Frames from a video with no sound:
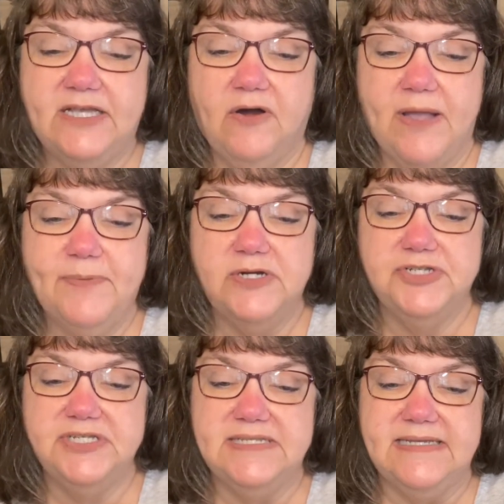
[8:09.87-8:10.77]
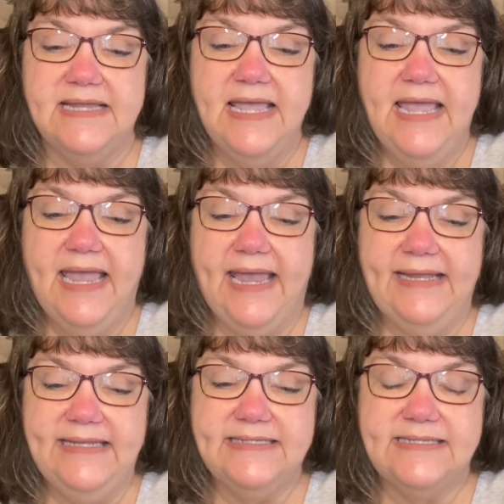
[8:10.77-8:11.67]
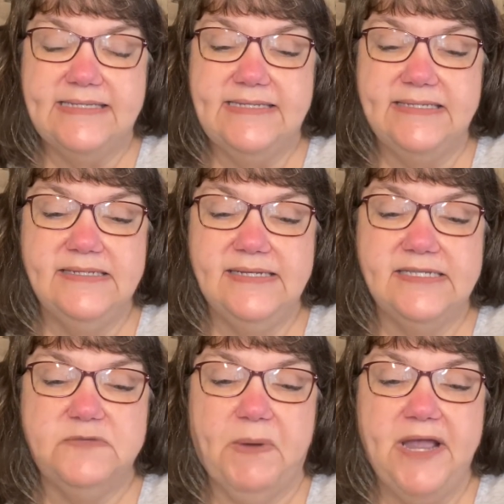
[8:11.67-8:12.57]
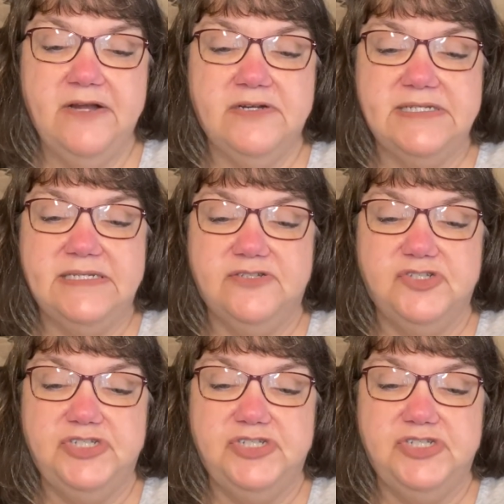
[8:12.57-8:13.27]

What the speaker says: I purchased it, and it doesn't expire until